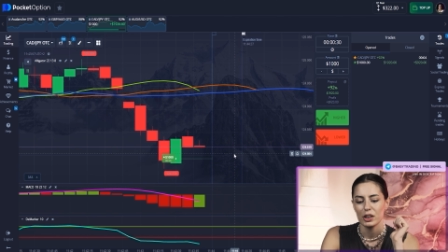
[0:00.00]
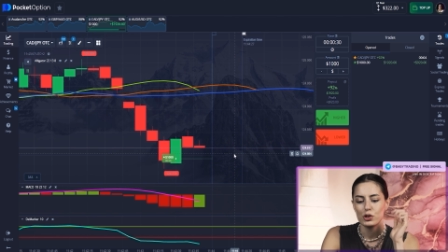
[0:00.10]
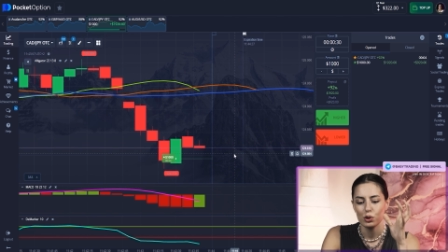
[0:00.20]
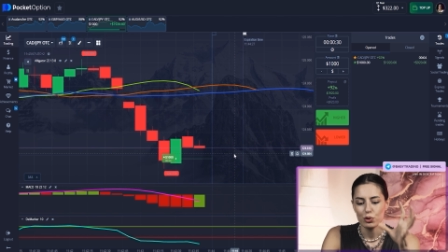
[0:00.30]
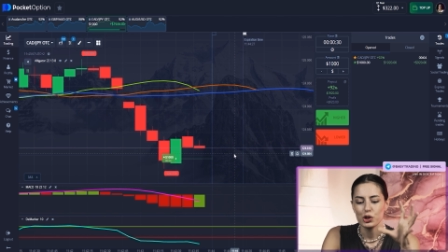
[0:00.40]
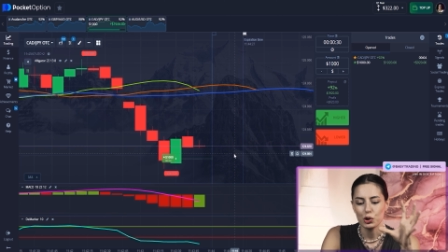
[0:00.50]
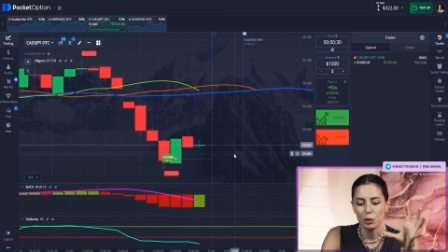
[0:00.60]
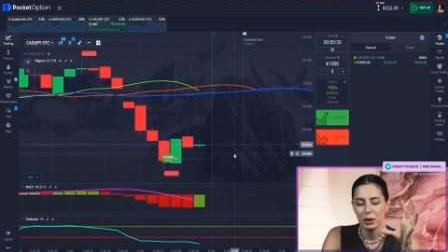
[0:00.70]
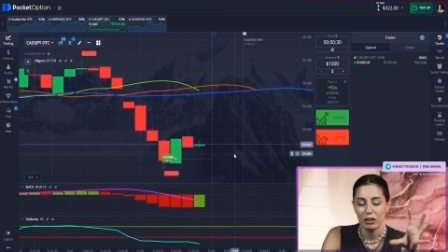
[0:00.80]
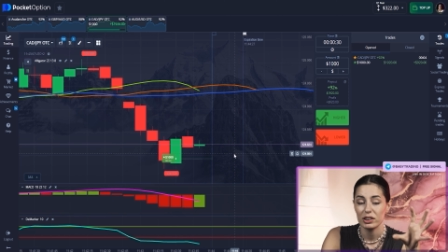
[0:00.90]
so sure
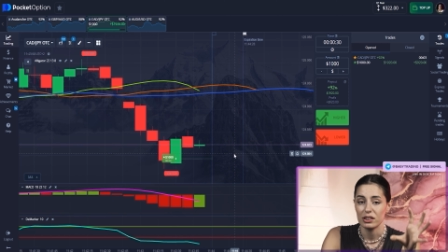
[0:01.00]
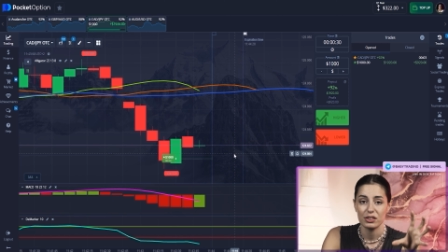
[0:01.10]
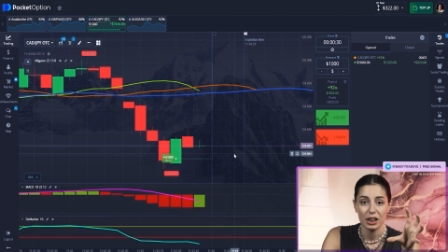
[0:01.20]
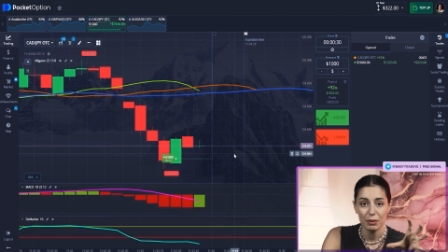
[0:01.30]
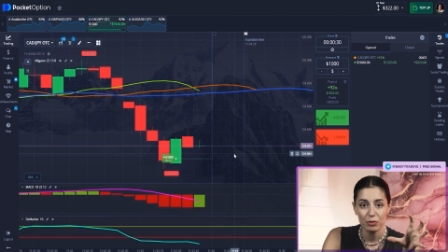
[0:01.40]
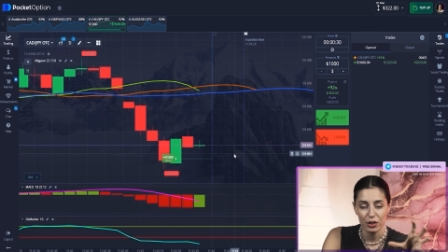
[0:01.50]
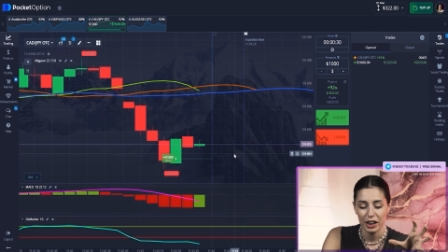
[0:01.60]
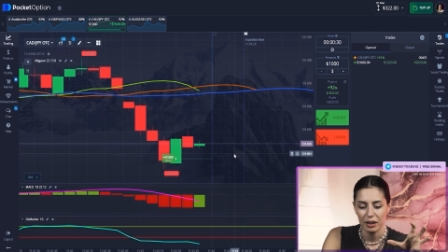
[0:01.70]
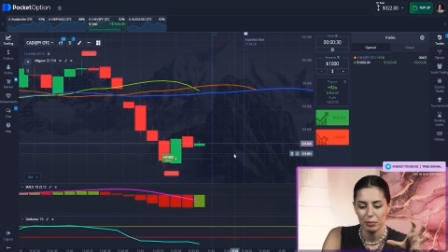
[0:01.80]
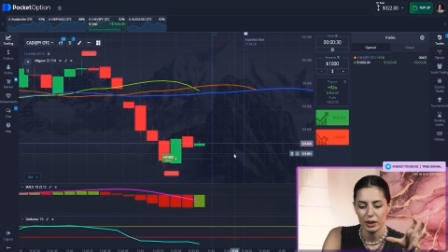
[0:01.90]
about this time
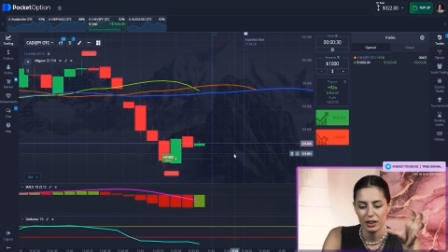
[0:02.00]
frame.